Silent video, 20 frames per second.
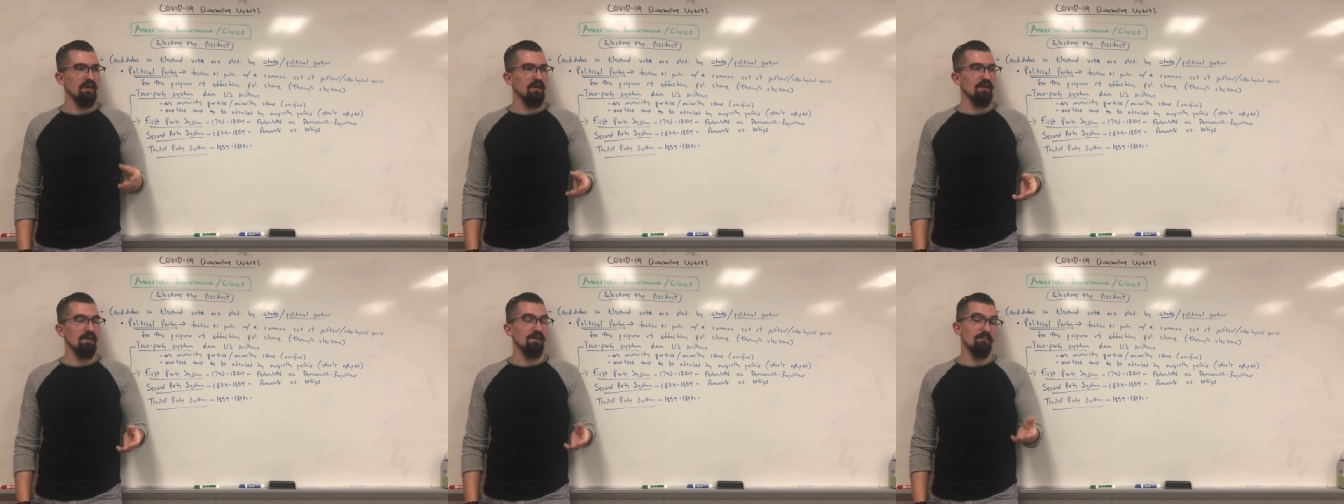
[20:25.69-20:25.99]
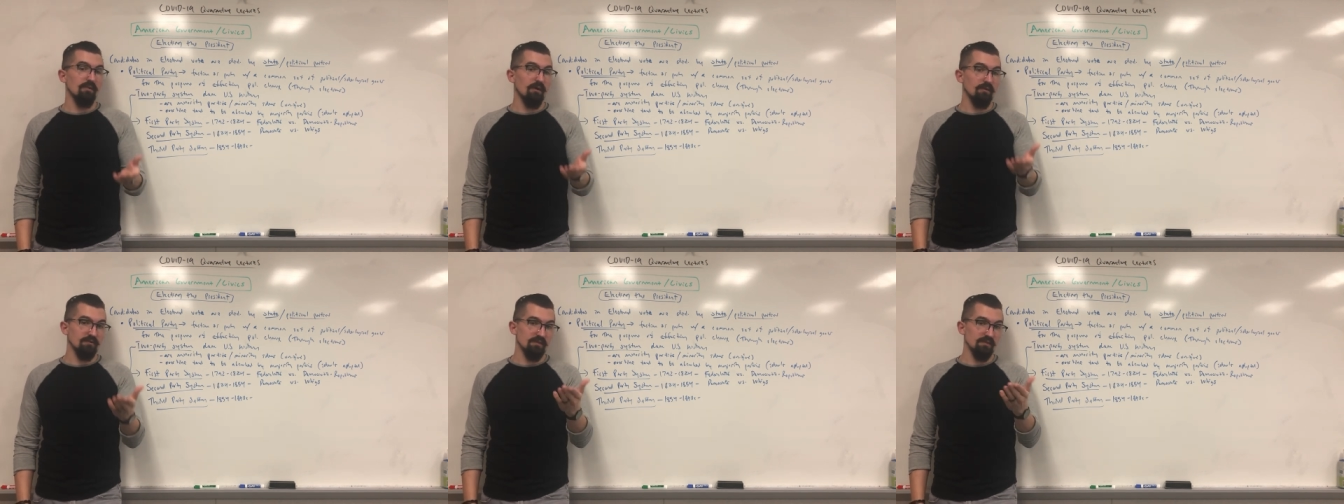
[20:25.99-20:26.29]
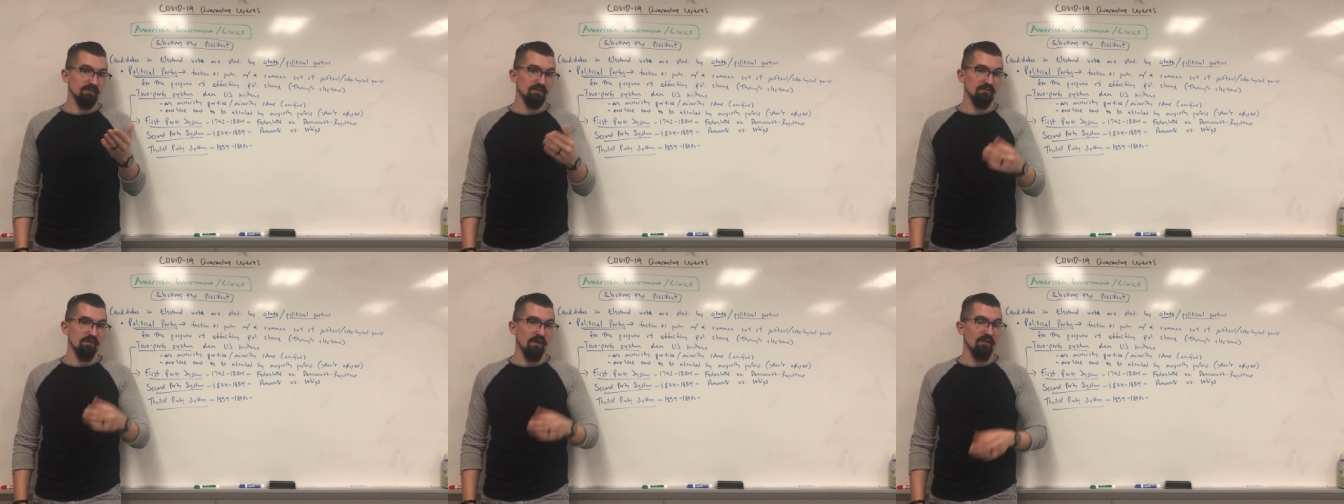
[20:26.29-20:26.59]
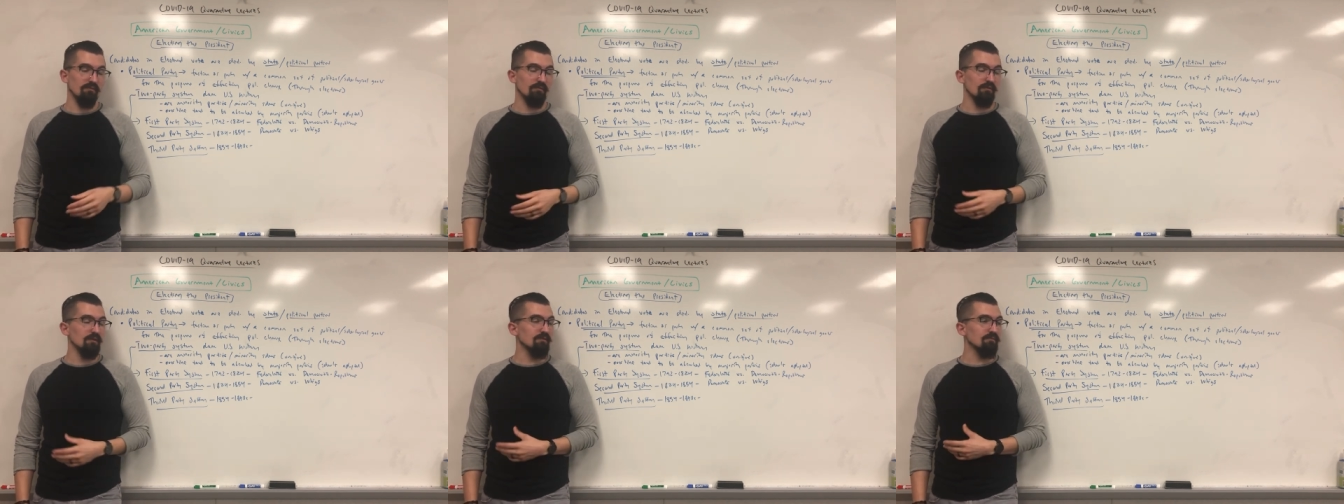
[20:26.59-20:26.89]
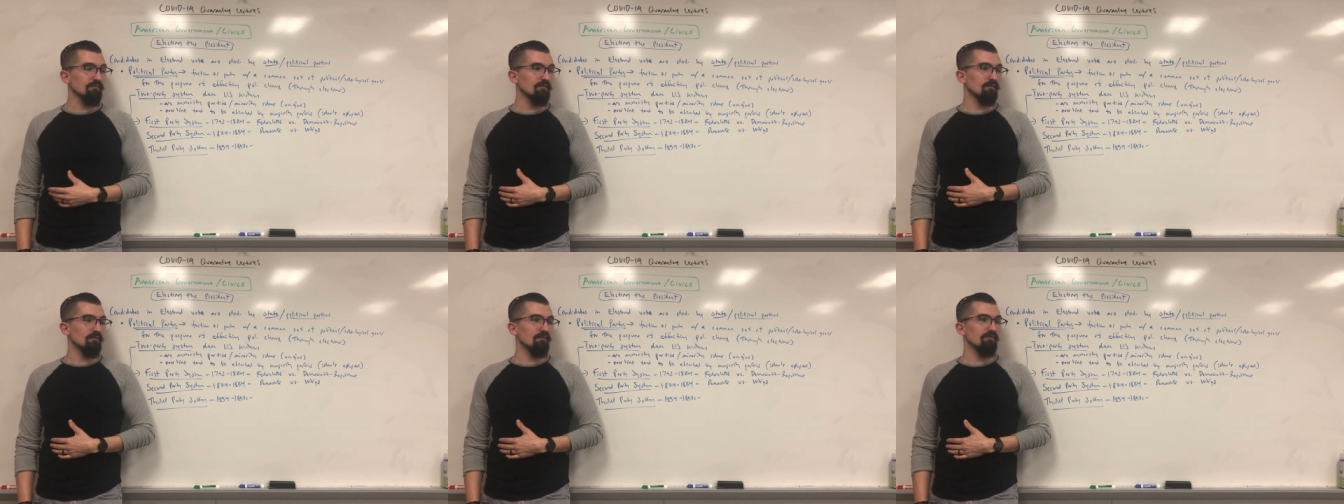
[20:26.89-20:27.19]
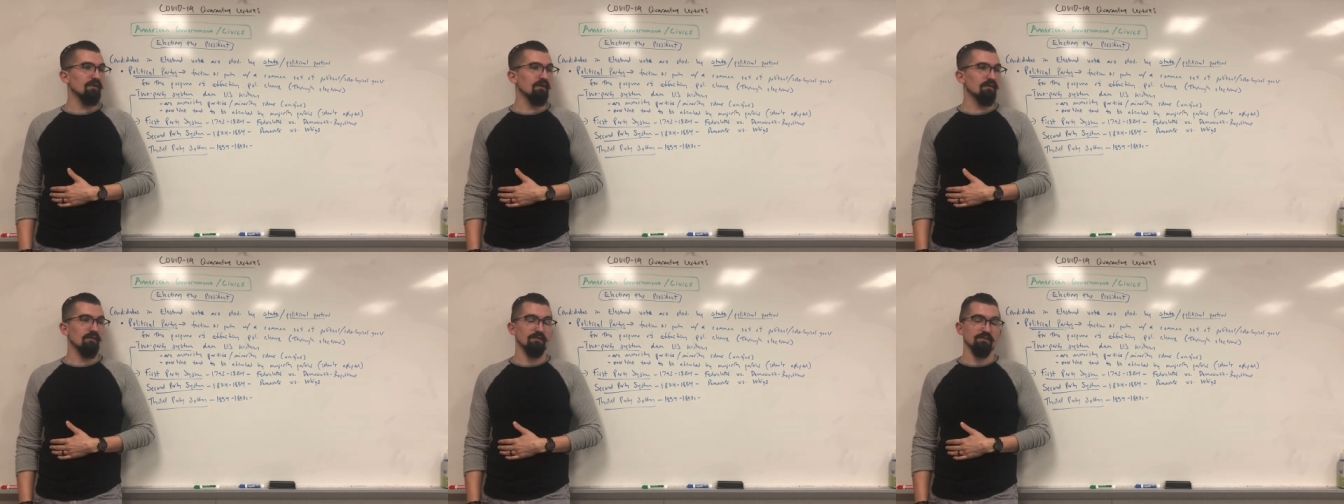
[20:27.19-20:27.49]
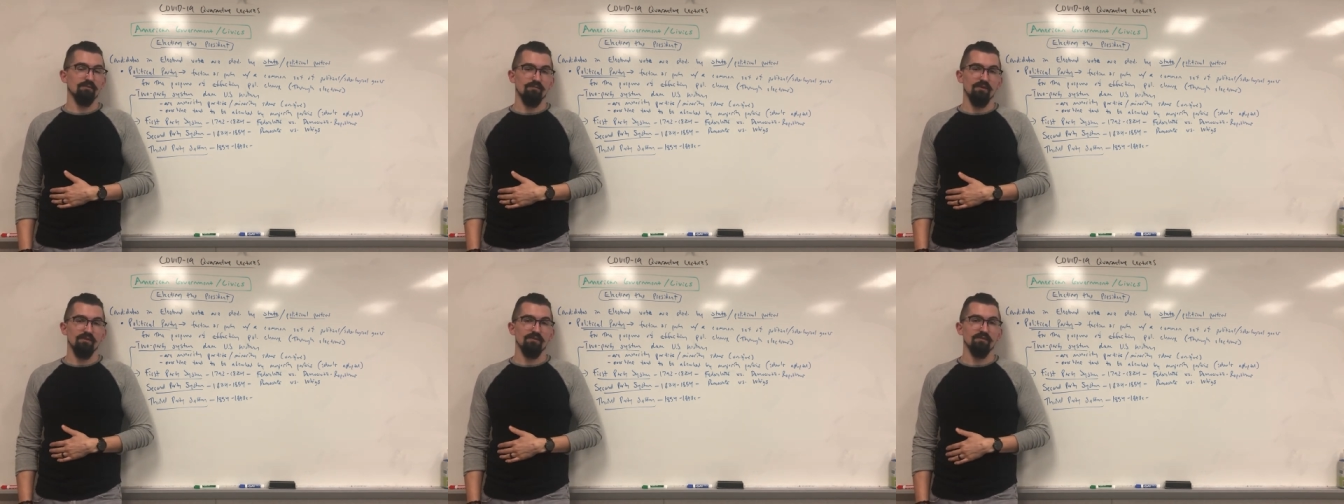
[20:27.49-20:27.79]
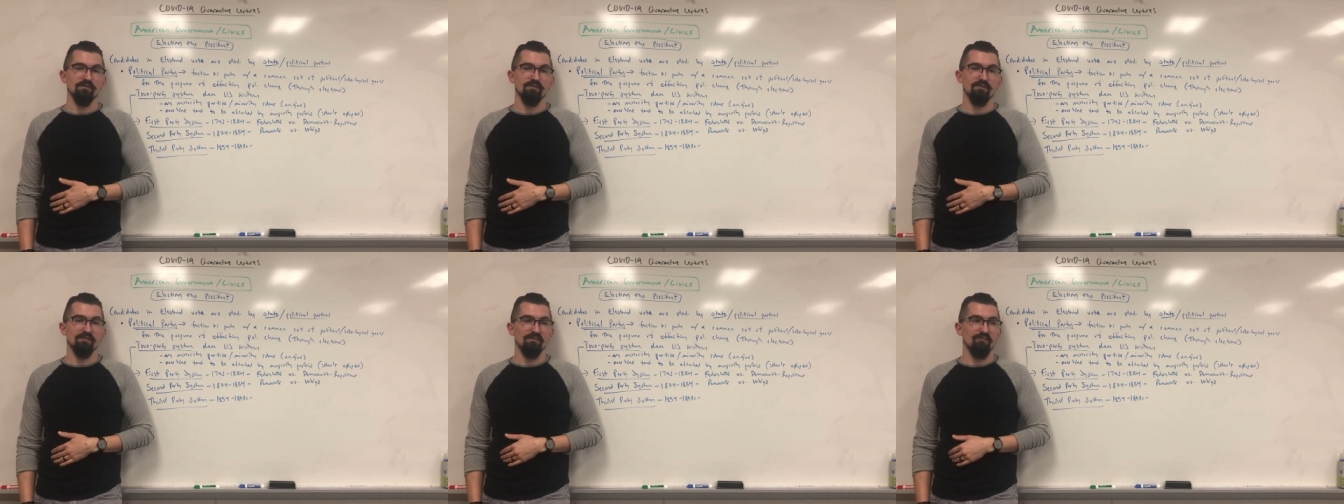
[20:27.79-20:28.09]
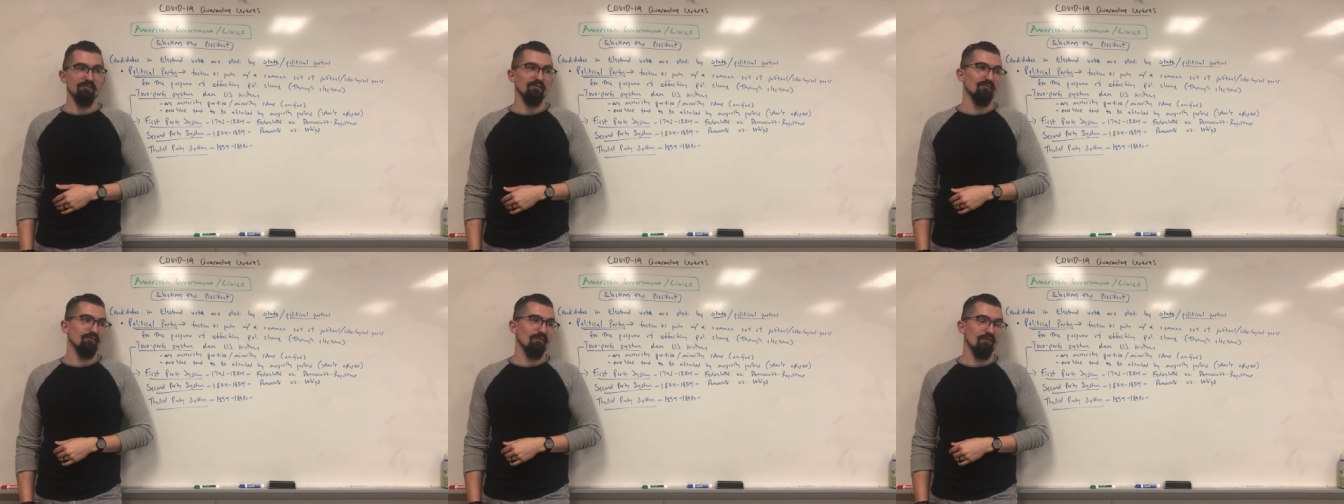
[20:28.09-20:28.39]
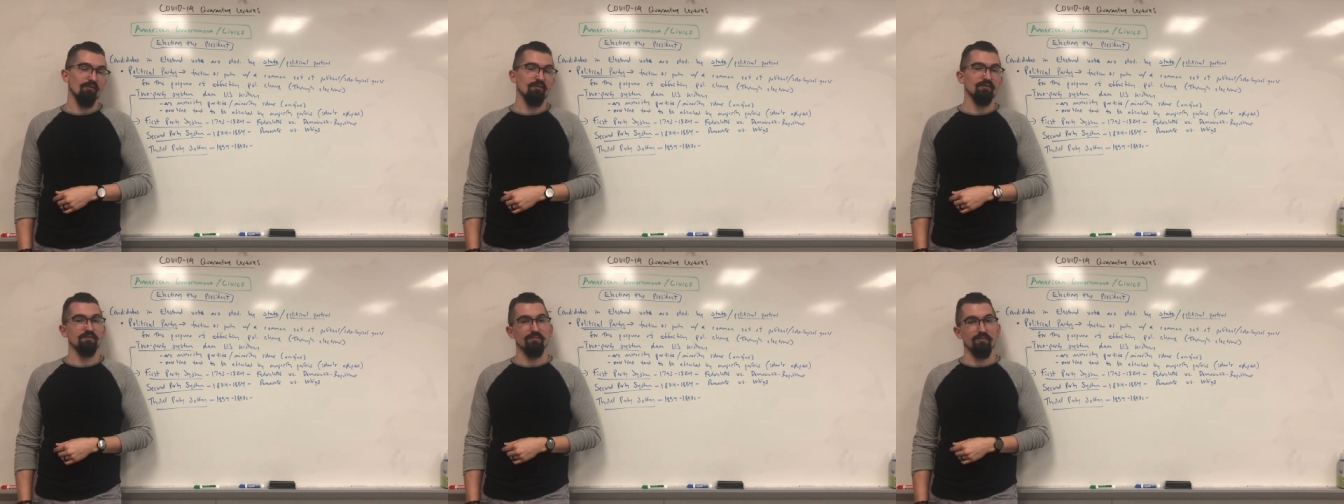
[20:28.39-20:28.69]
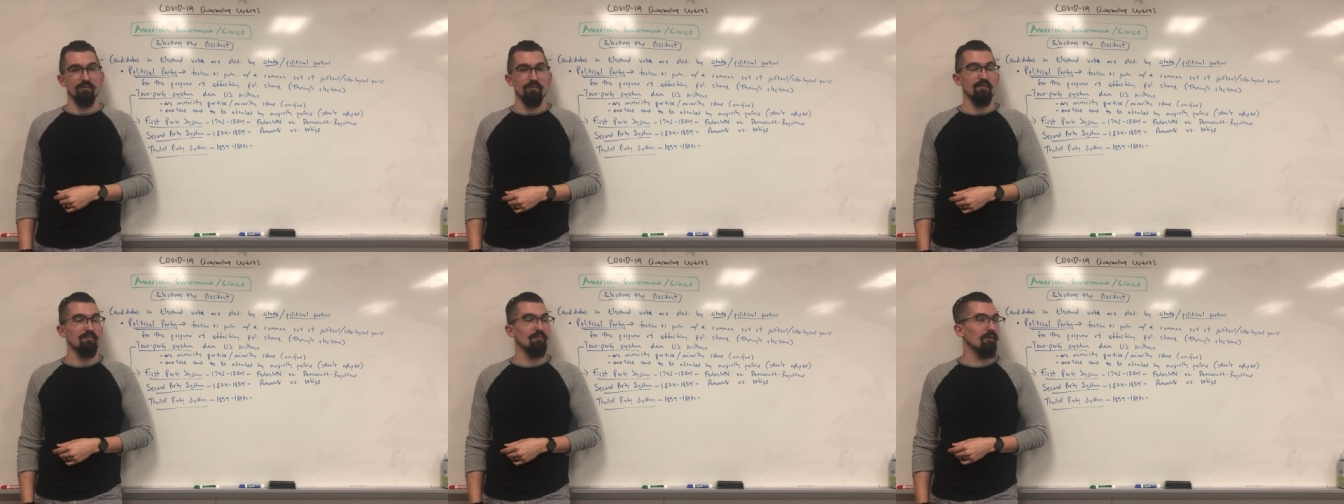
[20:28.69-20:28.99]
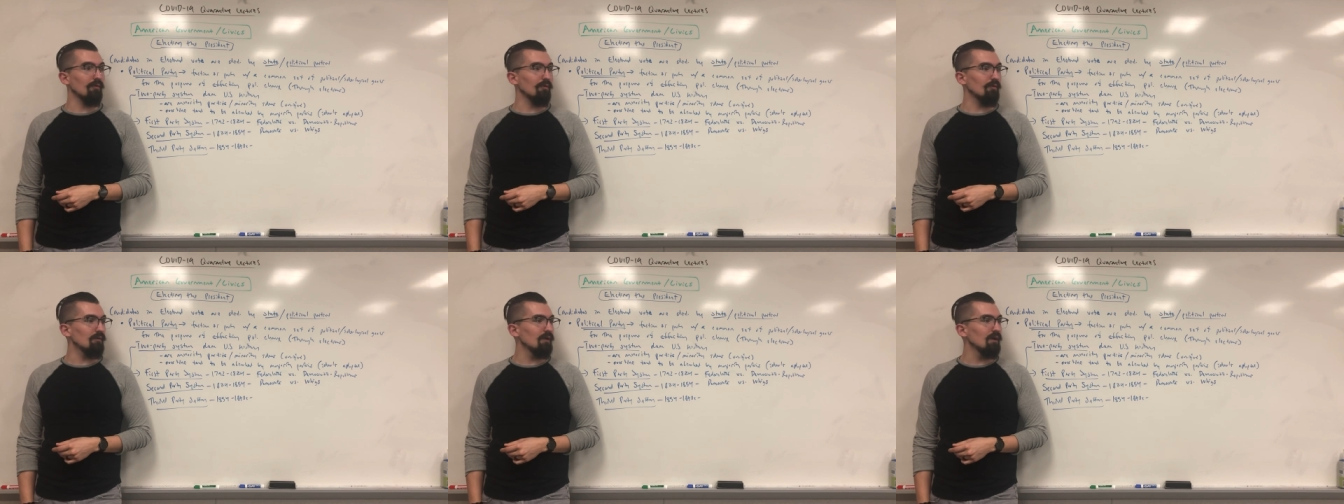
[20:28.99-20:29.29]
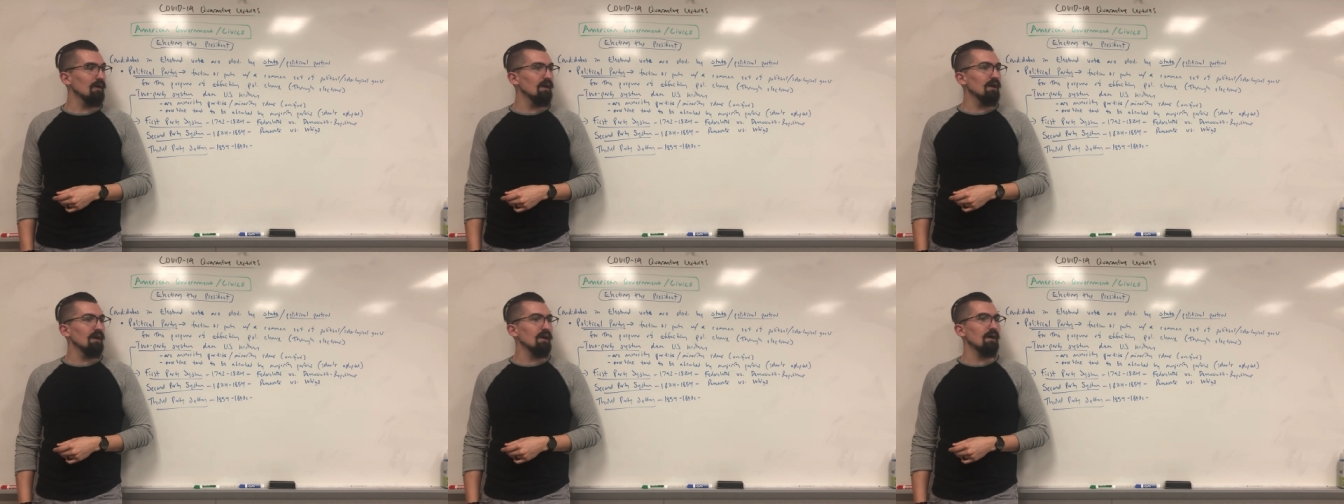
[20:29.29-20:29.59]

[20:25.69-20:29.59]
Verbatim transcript: in opposing slavery for various reasons, some of them moral, some of them immoral.